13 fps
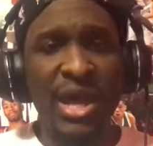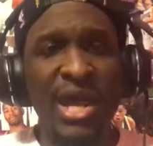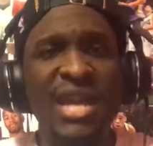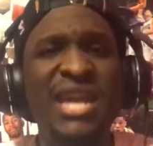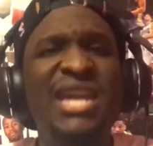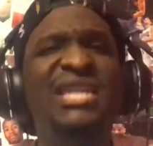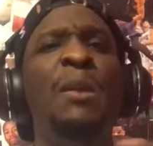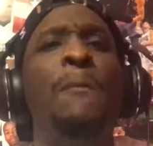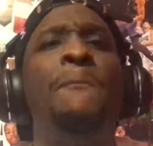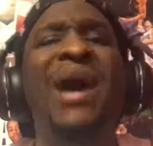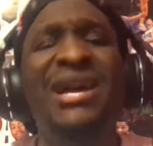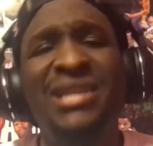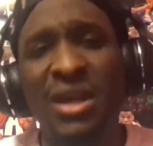And he can get the
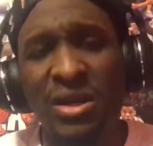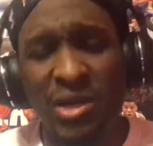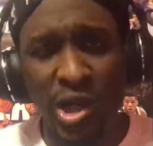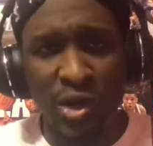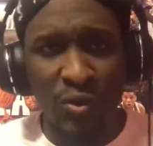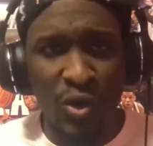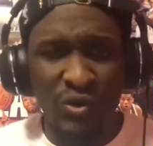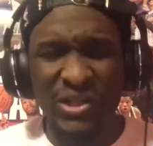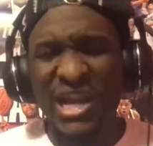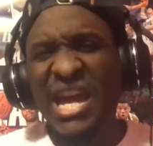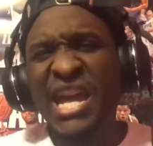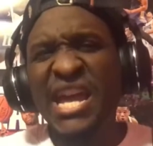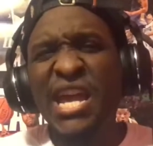best out of Derrick Rose.
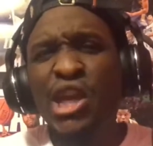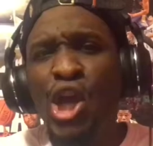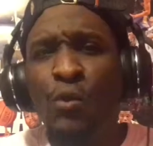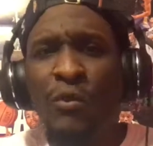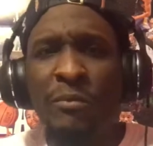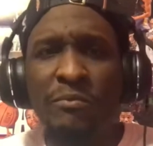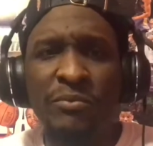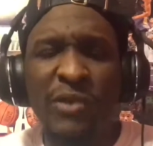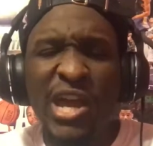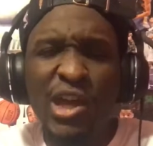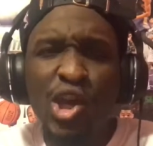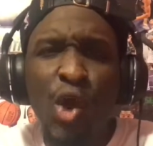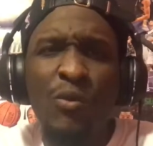He know
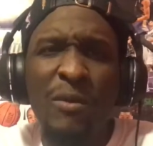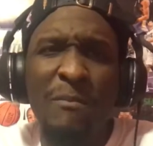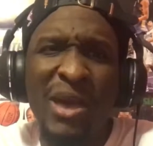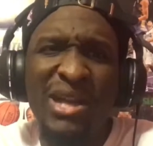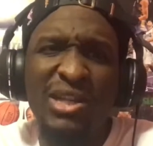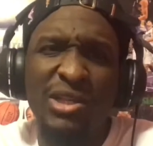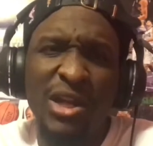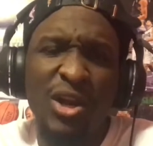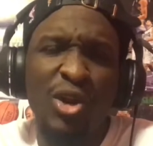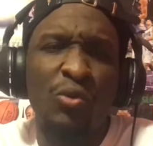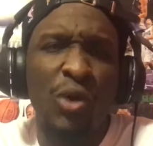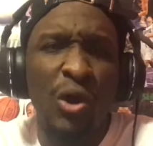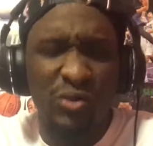what makes
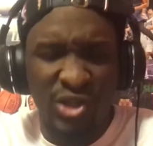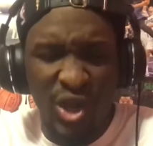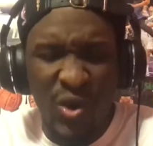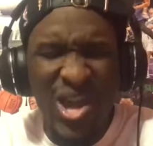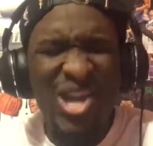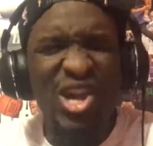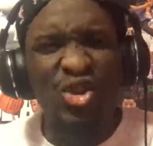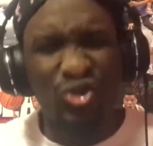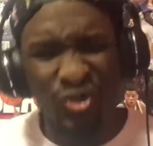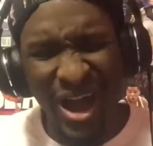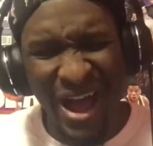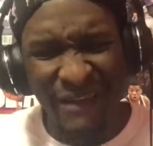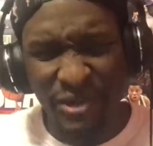Derrick Rose go. He can
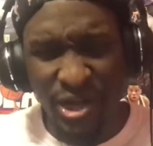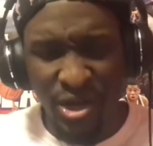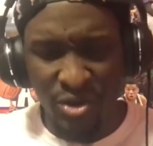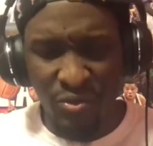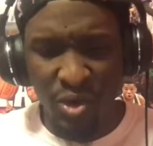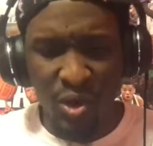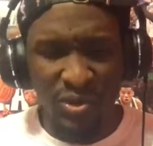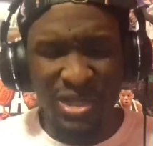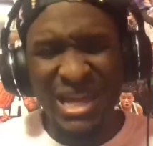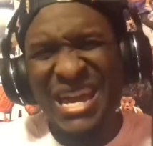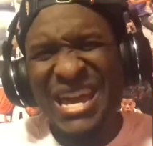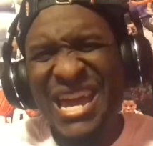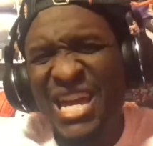drive Derrick Rose.
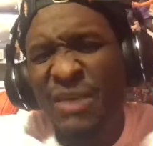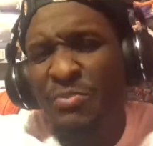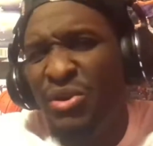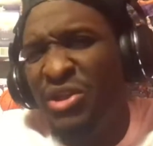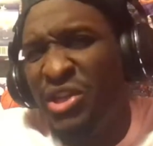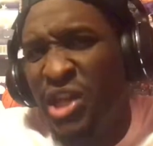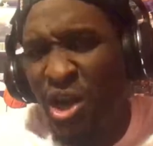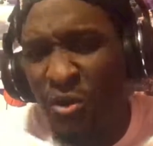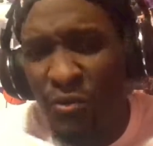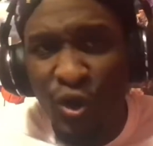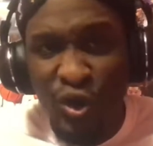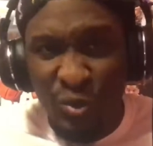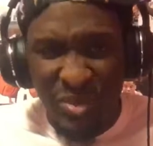He can put Derrick
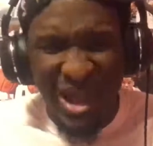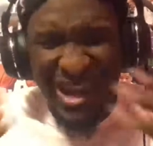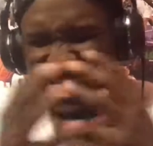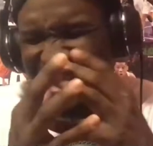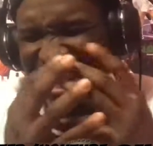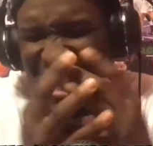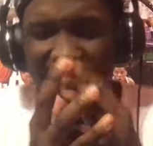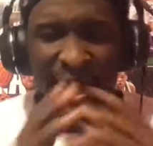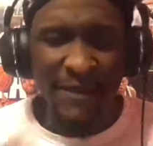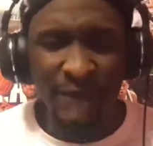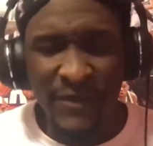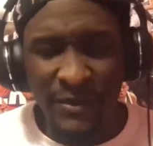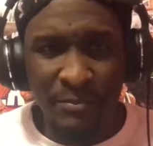Rose back into that
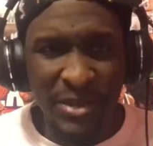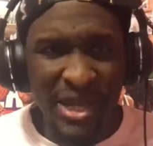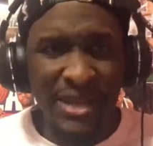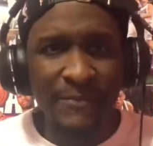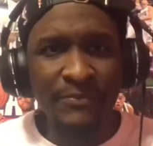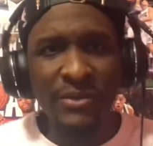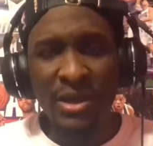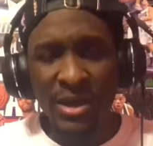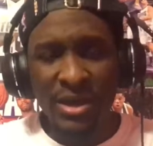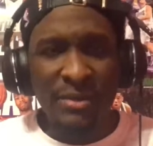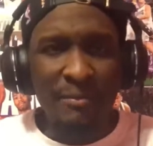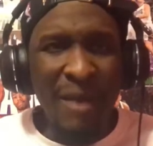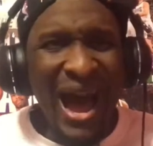MVP
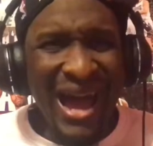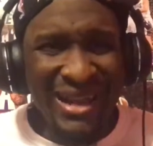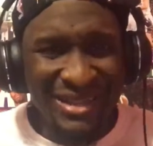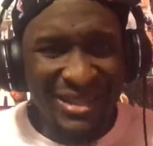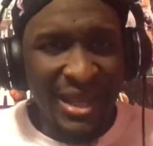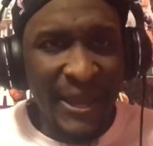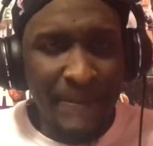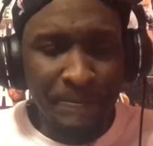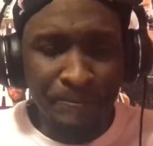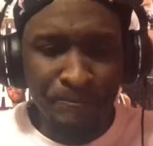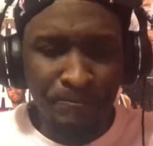mindset.